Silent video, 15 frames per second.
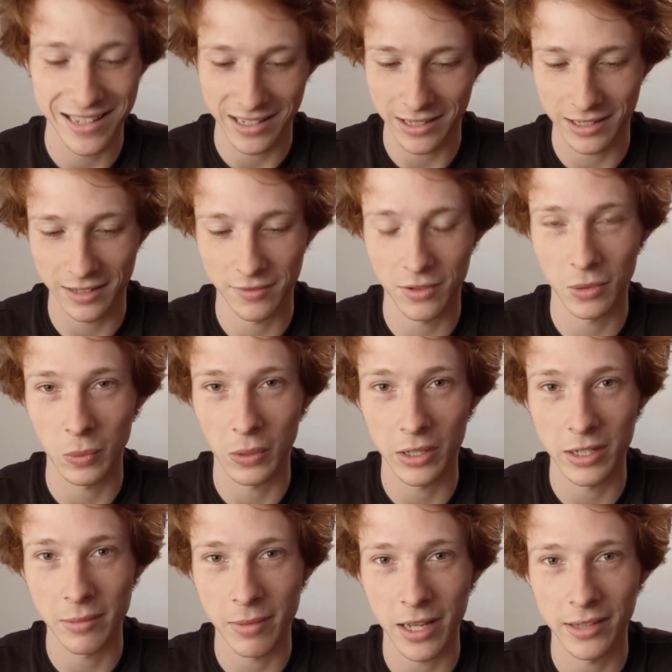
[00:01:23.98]
uh, if they're
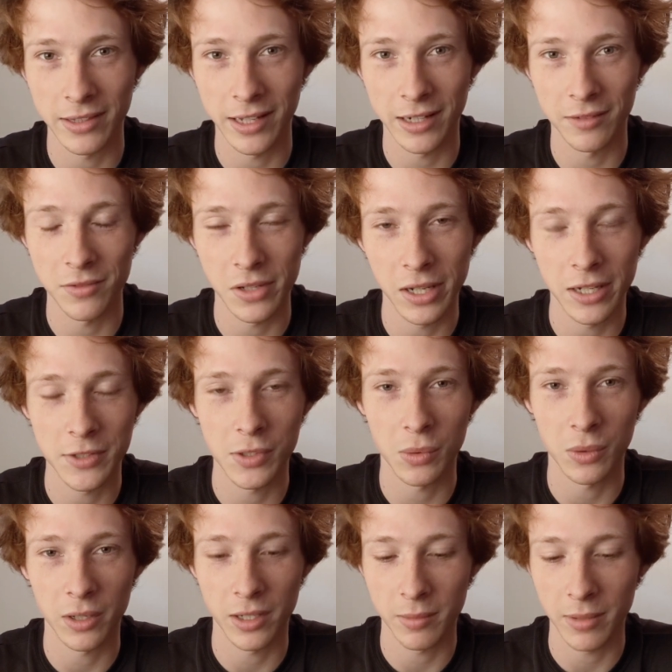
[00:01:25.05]
worried about that, if you guys are
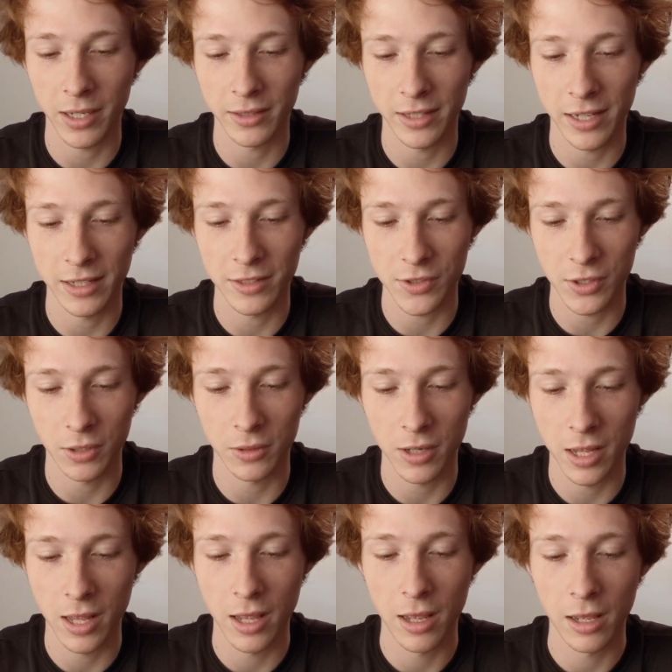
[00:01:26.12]
worried about that. So,
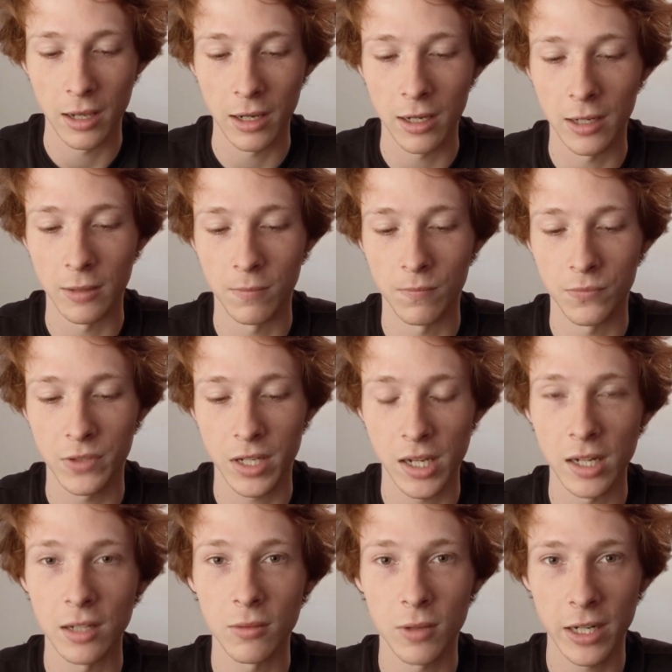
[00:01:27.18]
um,
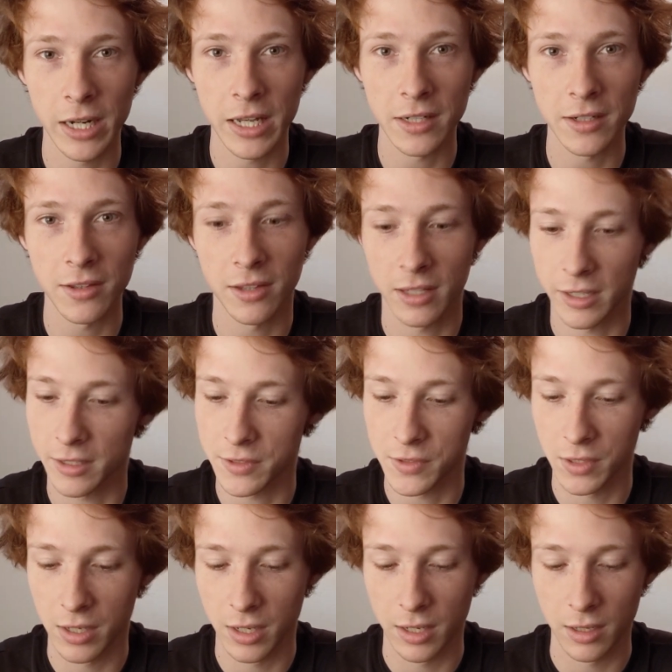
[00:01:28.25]
getting right into
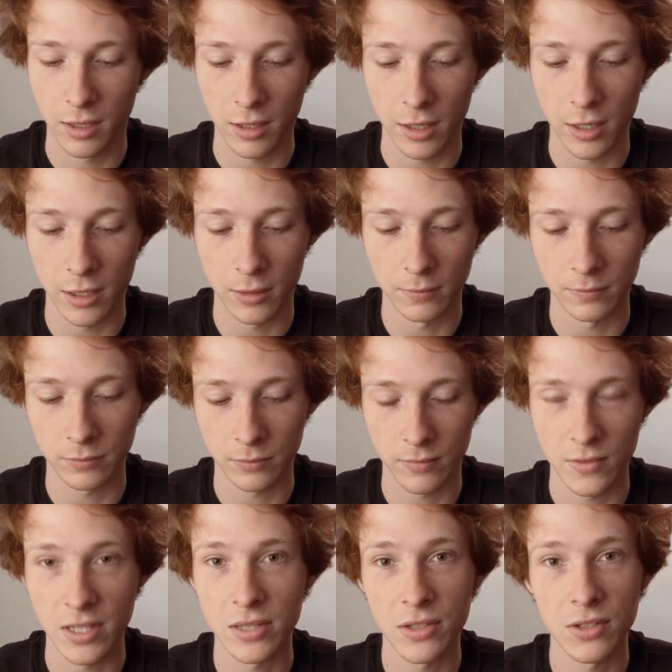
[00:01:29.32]
things, um,
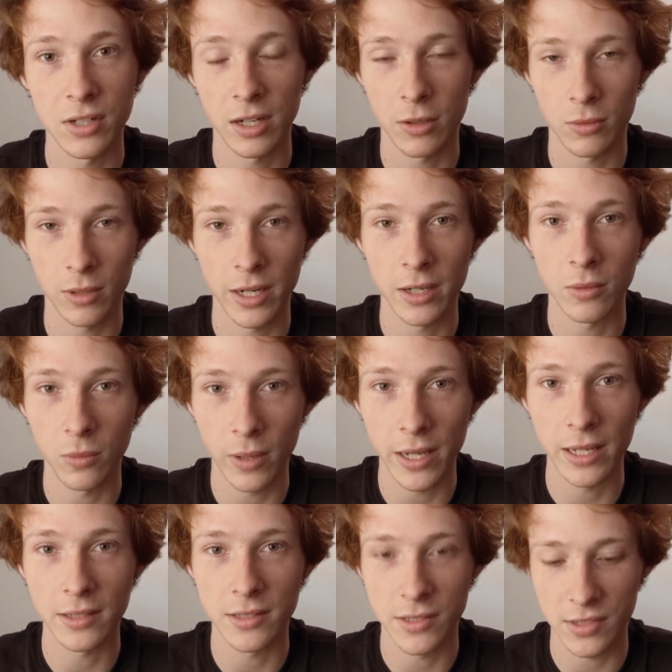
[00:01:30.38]
this is a great
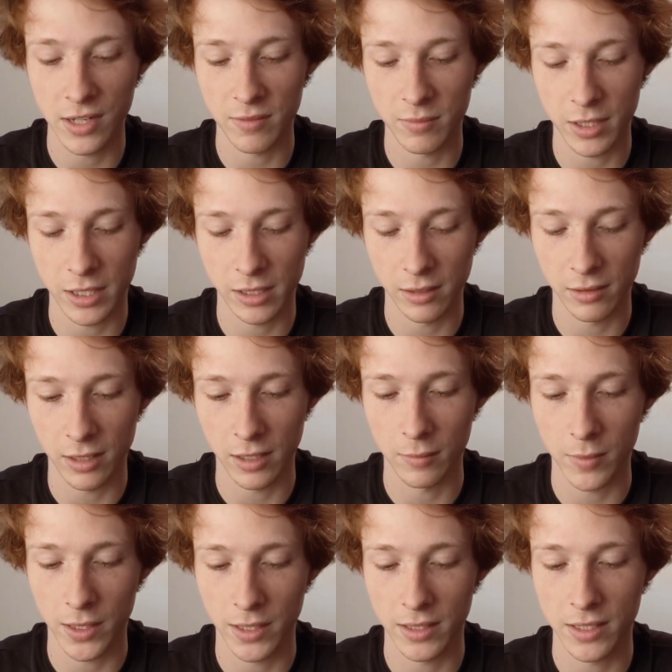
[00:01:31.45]
way to save money.
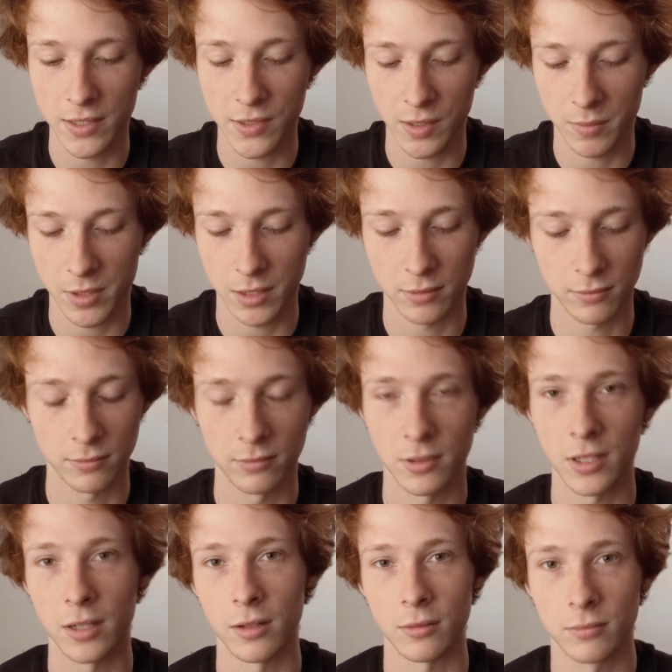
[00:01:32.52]
And by this, I mean,
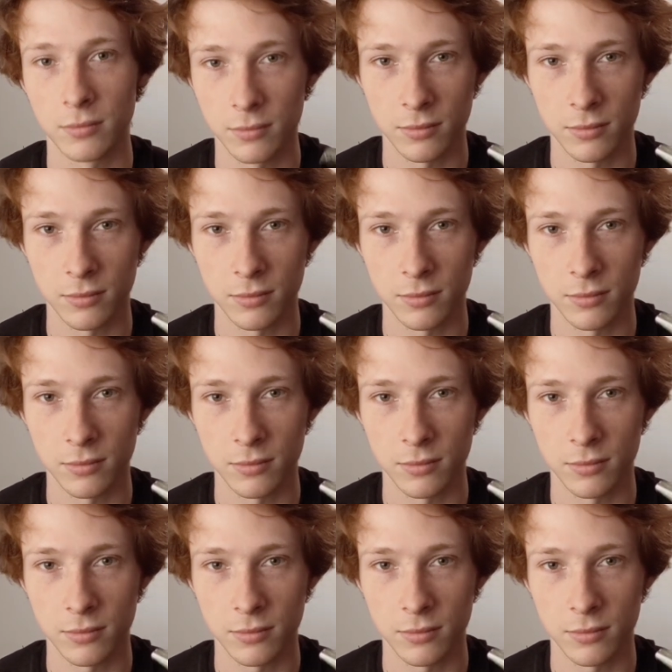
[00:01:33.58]
you know,